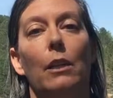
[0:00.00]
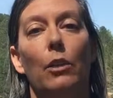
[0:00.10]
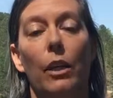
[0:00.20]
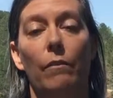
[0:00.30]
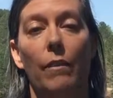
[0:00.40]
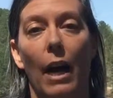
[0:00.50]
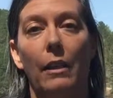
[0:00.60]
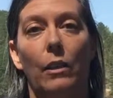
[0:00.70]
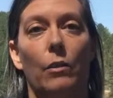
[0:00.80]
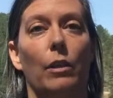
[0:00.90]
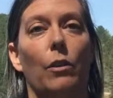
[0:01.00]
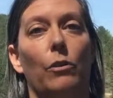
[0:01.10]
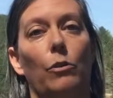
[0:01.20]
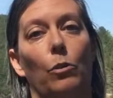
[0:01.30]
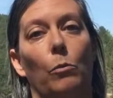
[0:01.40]
And you can find the Green
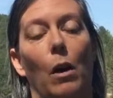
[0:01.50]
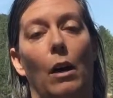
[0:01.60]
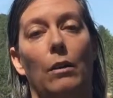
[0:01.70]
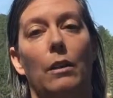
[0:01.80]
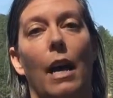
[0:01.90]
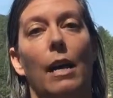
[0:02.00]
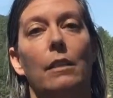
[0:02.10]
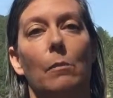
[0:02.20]
Growth Toolbox at